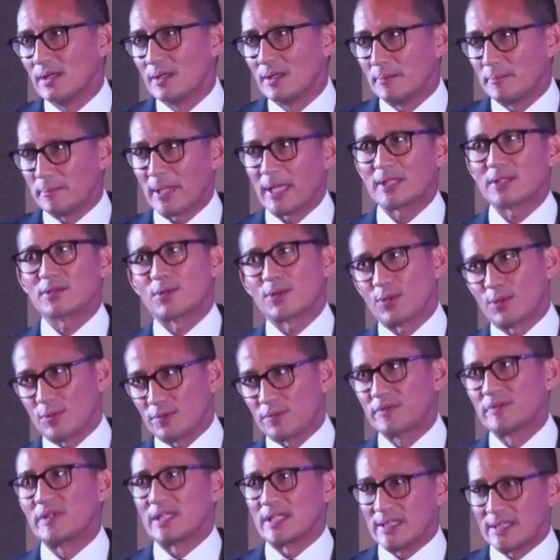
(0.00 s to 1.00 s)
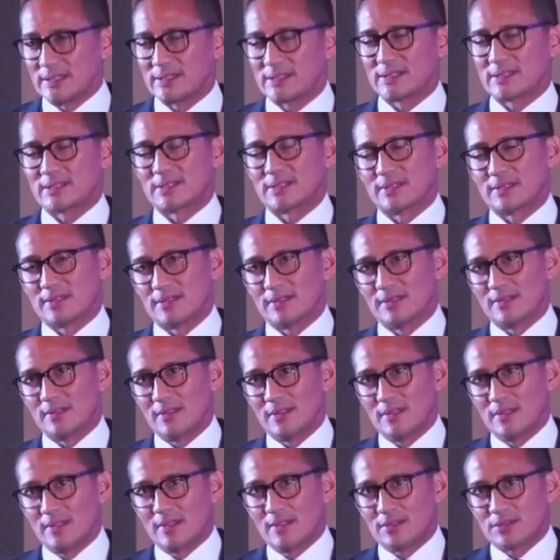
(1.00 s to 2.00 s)
mangrove trees.
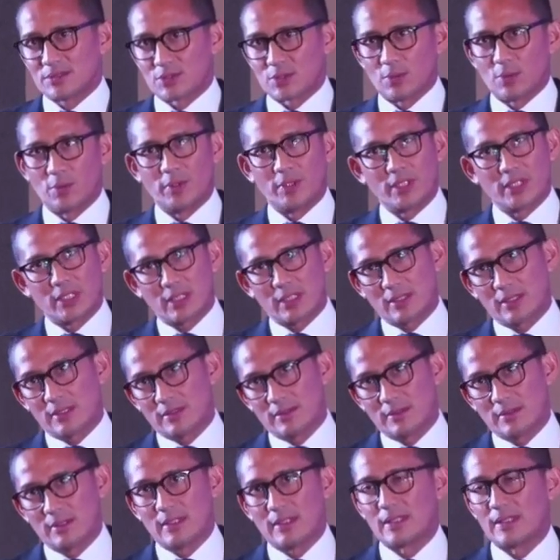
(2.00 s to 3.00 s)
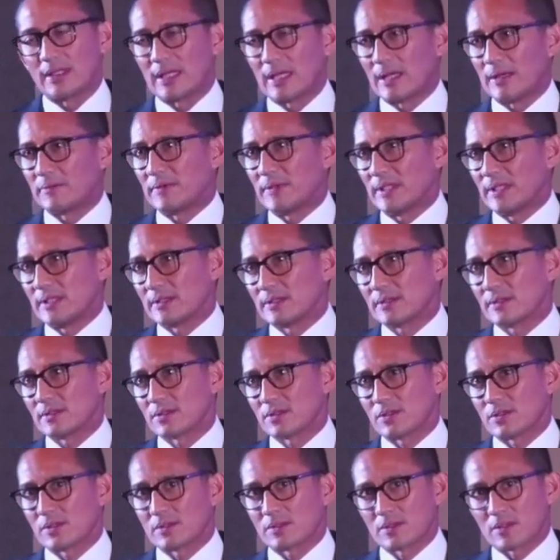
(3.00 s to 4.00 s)
So we are having
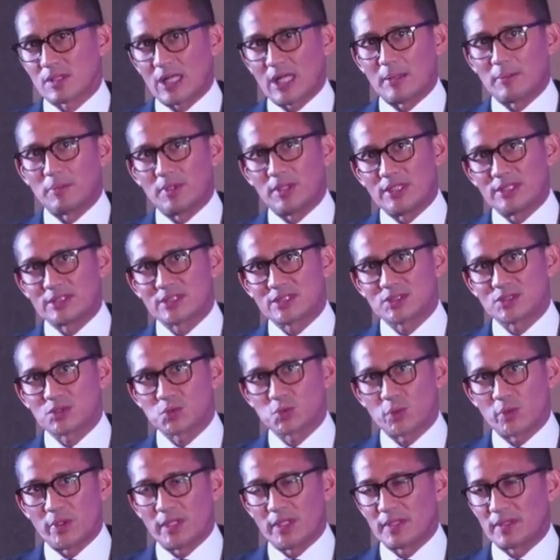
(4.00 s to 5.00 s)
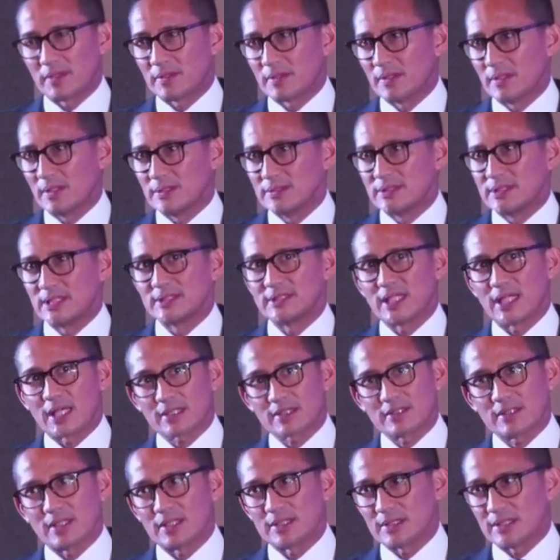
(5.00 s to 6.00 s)
collaborations with
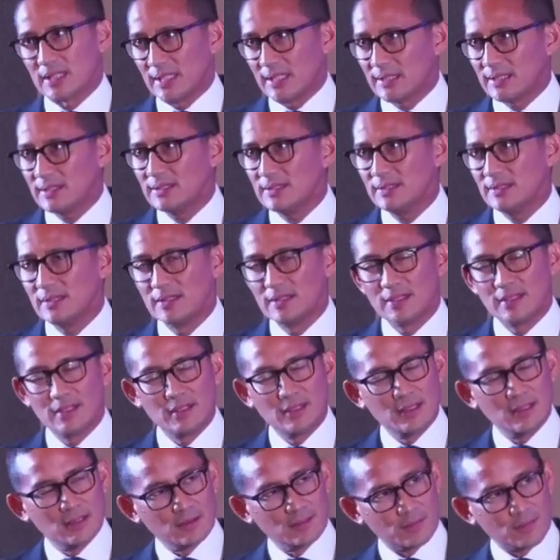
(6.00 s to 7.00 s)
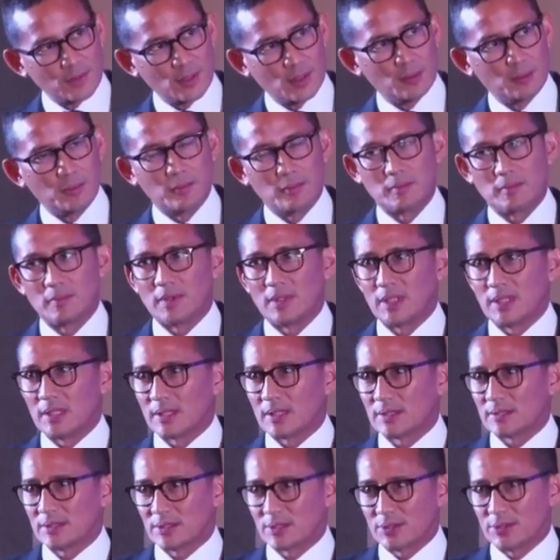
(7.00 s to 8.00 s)
Jejak.in from uh,
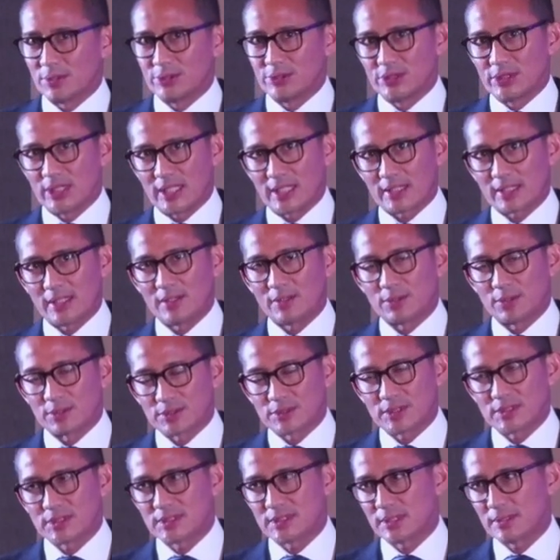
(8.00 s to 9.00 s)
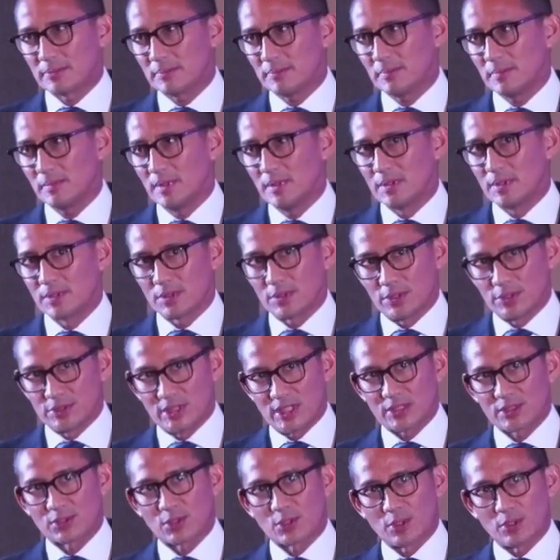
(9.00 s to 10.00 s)
the Gojek ecosystem,
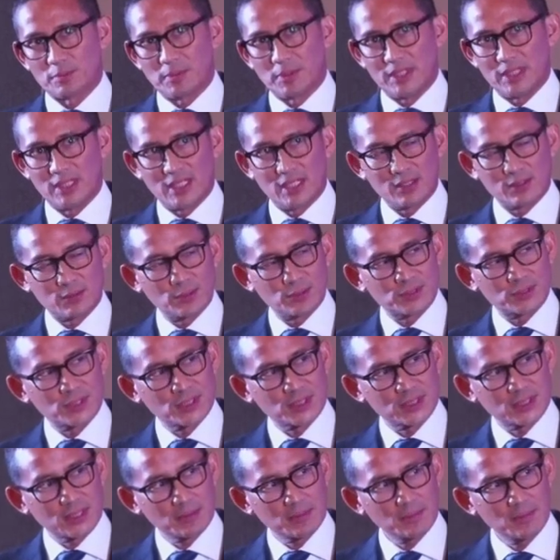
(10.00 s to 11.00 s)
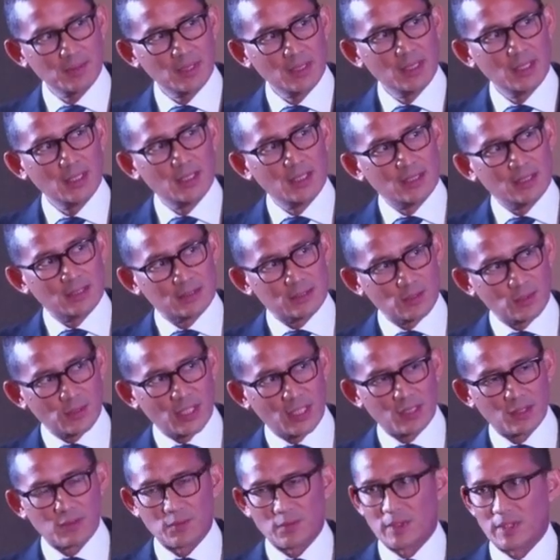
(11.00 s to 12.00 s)
Gojek Tokopedia ecosystem,
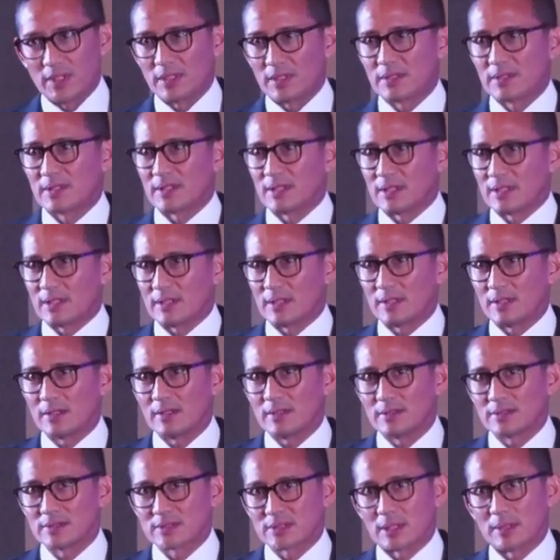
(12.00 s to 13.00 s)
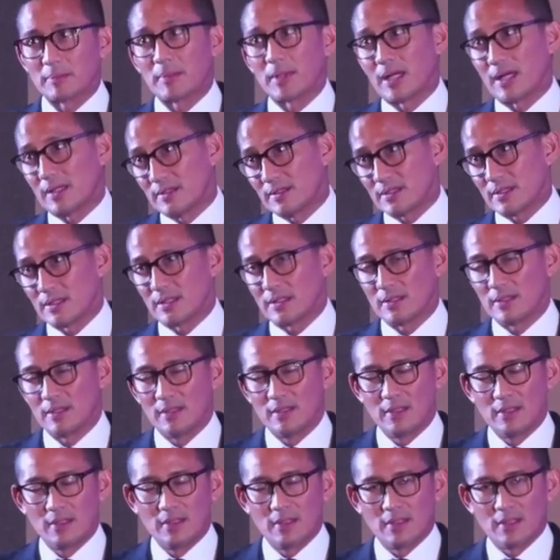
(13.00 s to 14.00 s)
together with uh, some other
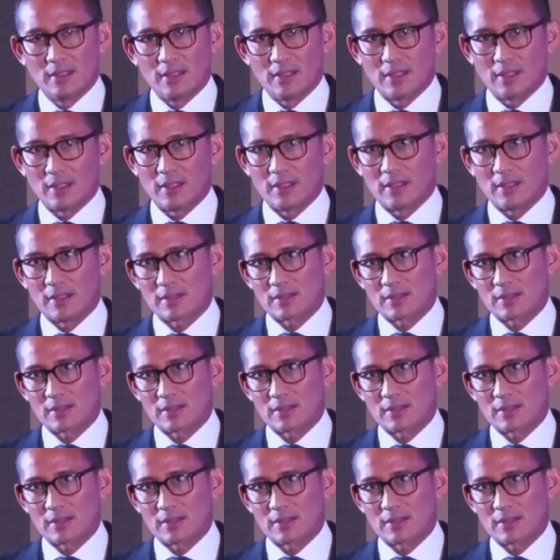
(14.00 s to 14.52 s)
uh,